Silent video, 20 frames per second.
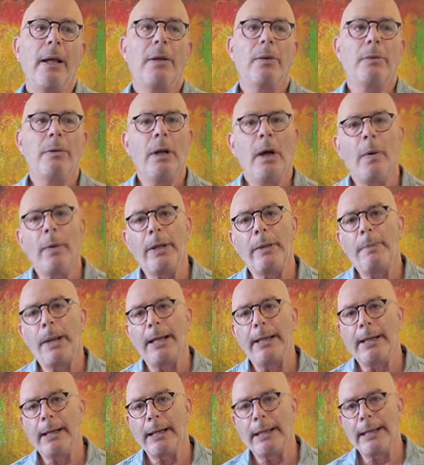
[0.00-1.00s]
knowing
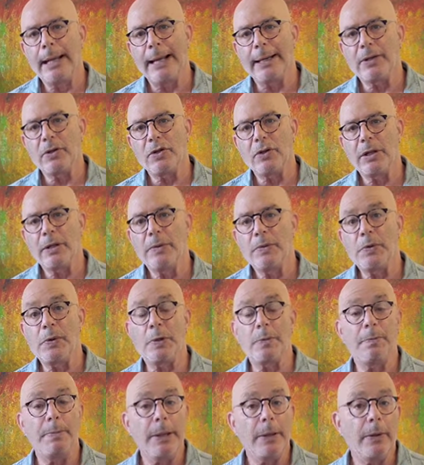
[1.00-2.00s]
my connection
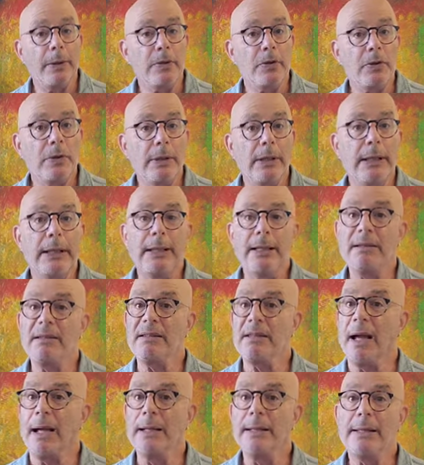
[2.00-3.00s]
spiritually,
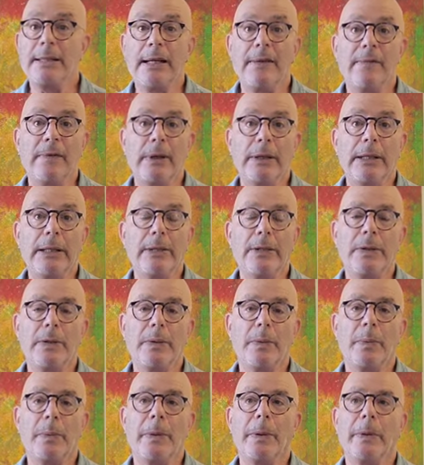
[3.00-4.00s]
scientifically to
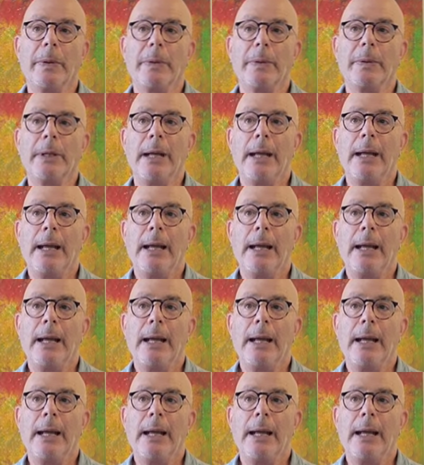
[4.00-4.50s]
the world,